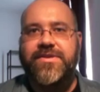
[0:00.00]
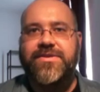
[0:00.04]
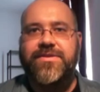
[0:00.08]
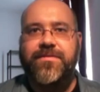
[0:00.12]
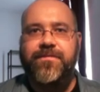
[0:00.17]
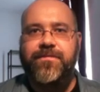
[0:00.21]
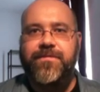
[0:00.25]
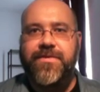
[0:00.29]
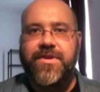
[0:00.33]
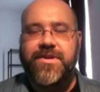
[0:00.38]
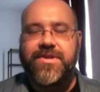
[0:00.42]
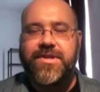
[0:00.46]

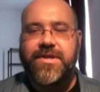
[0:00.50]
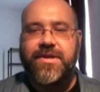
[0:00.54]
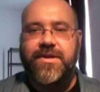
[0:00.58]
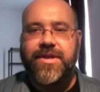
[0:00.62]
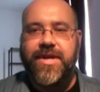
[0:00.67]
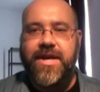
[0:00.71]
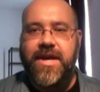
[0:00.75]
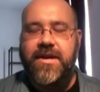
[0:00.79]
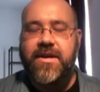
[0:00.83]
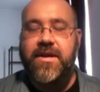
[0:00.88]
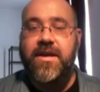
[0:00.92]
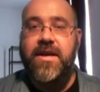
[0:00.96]
days.
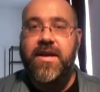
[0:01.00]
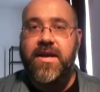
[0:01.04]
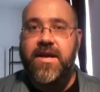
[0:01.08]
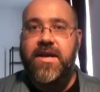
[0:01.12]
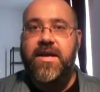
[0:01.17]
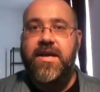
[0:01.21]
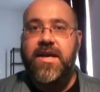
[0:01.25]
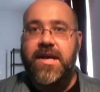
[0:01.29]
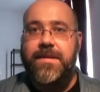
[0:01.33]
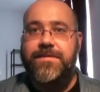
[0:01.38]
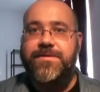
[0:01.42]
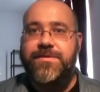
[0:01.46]
Until then,
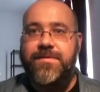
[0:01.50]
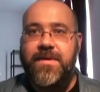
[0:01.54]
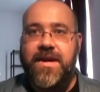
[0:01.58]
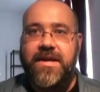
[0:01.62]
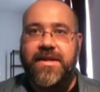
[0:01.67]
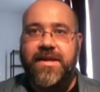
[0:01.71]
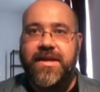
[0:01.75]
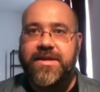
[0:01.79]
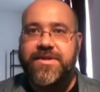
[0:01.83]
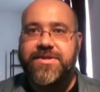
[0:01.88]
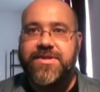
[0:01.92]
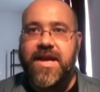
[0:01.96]
I'm
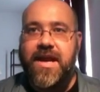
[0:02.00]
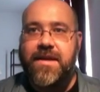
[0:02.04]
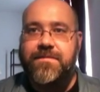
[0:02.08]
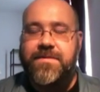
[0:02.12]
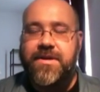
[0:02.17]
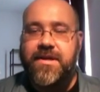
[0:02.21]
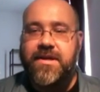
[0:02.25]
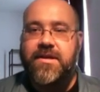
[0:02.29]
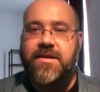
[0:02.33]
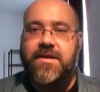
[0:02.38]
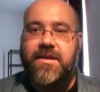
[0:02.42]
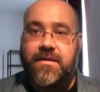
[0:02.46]
Smiling
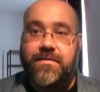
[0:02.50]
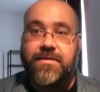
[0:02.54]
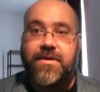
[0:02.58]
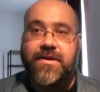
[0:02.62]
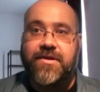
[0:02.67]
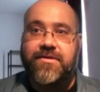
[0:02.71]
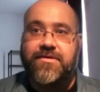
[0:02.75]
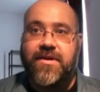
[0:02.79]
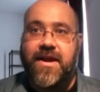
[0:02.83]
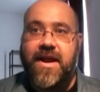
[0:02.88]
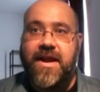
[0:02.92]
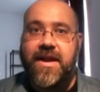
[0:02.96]
Skeptic. I'm
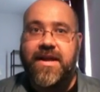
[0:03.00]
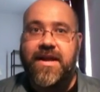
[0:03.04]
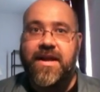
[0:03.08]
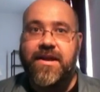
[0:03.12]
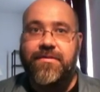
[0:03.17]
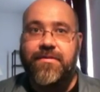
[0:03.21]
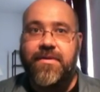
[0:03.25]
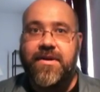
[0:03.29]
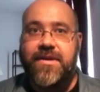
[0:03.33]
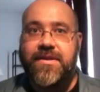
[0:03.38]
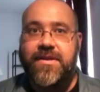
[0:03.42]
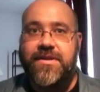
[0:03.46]
going to try to
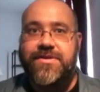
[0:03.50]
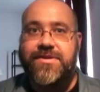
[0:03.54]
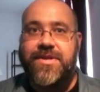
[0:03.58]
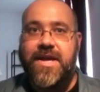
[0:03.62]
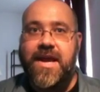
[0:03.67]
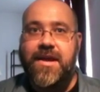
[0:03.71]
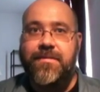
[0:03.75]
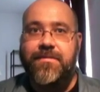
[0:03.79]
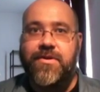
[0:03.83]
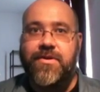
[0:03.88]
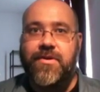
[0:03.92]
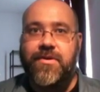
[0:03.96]
get rid of this
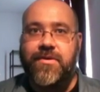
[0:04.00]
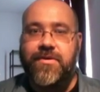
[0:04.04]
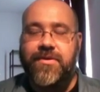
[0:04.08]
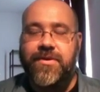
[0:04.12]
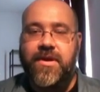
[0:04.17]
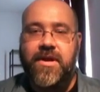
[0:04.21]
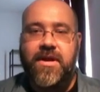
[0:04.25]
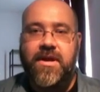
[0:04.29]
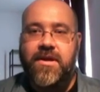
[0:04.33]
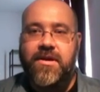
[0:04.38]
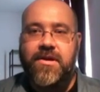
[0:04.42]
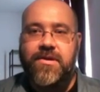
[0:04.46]
damn
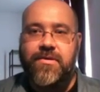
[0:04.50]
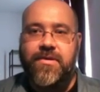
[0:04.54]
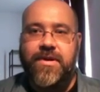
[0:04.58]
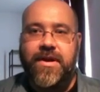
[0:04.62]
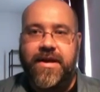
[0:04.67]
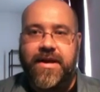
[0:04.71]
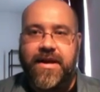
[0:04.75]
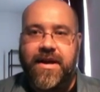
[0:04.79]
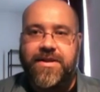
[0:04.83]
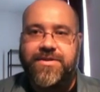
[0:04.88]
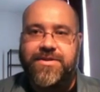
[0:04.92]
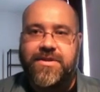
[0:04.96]
cold. Who
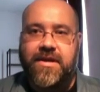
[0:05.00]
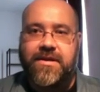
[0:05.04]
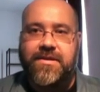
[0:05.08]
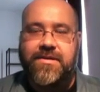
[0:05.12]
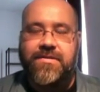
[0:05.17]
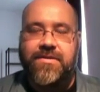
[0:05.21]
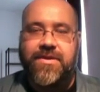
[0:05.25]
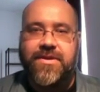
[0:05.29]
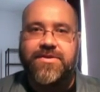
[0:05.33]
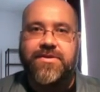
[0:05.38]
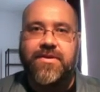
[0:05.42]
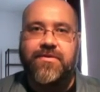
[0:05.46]
would have guessed
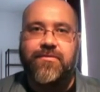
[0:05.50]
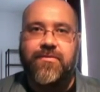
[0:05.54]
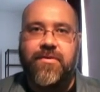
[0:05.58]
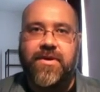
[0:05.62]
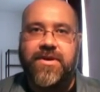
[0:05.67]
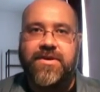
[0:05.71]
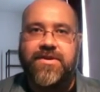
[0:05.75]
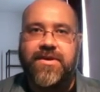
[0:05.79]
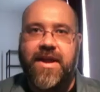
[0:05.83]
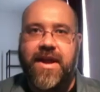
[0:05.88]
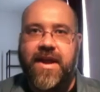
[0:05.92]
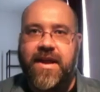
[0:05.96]
I'd do this
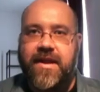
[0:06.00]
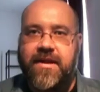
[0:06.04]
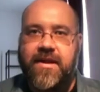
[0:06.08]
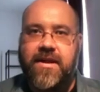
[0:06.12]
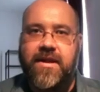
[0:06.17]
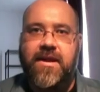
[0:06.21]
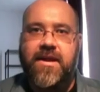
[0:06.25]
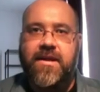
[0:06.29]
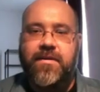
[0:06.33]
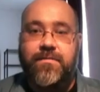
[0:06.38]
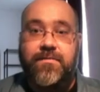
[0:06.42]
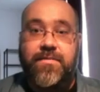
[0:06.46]
in one
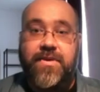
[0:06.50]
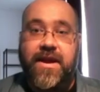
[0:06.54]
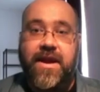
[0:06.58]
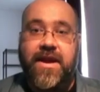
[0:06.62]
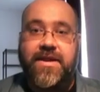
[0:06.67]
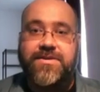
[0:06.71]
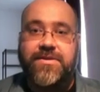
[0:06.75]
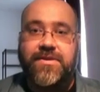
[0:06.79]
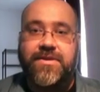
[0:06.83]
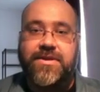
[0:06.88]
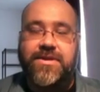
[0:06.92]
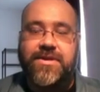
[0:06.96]
take?
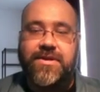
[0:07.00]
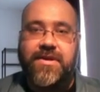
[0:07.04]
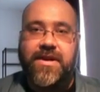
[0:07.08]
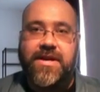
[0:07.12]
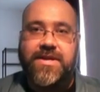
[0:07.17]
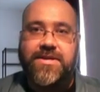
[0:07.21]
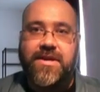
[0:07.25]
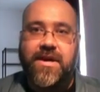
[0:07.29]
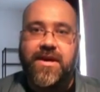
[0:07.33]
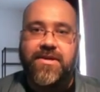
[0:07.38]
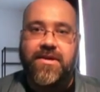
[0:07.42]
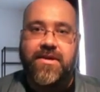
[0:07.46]
Be excellent
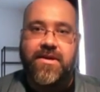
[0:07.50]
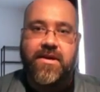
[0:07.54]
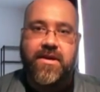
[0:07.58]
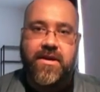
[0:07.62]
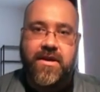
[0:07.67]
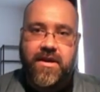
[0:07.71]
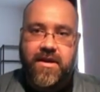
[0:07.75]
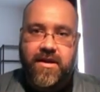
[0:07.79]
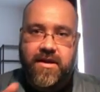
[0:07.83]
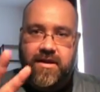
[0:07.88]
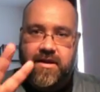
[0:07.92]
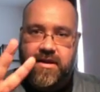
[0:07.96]
to each
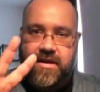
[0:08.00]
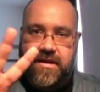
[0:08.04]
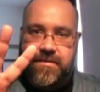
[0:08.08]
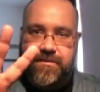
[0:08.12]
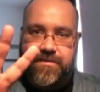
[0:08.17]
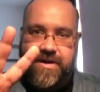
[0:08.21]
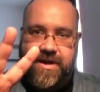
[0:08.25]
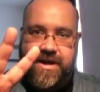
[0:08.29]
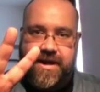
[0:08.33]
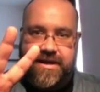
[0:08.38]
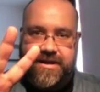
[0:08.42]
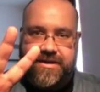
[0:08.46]
other
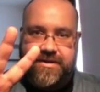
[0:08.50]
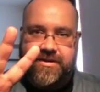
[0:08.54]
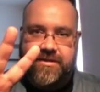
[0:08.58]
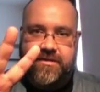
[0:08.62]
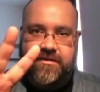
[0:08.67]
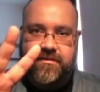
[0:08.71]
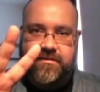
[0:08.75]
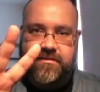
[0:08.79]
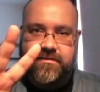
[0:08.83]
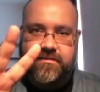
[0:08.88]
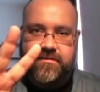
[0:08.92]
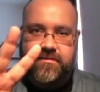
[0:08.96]
and
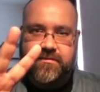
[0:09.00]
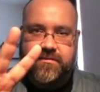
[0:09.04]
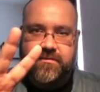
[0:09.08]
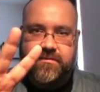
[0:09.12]
peace.